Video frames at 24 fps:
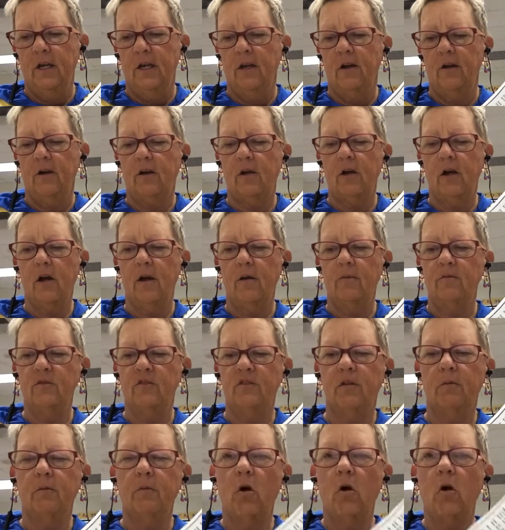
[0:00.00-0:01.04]
Here
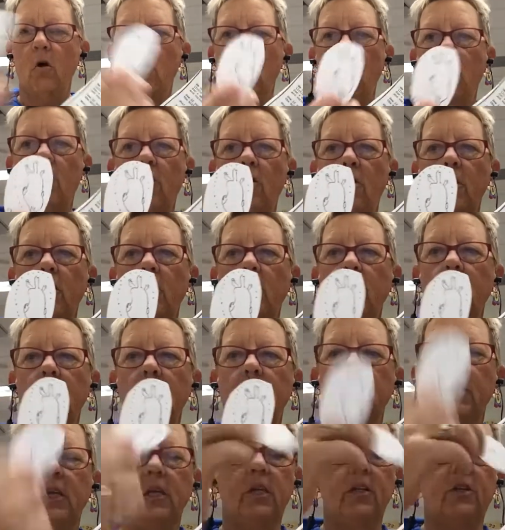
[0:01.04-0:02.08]
comes the mole.
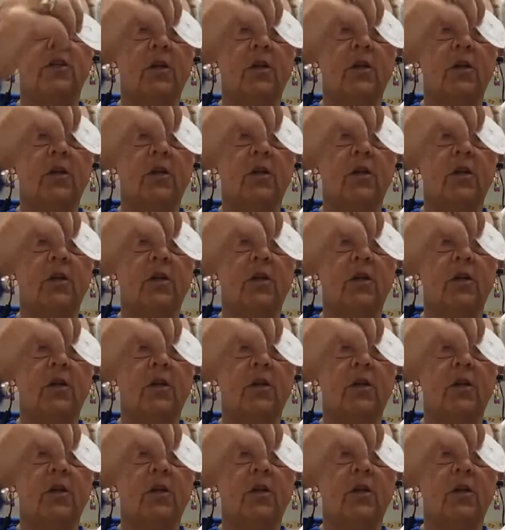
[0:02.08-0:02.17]
He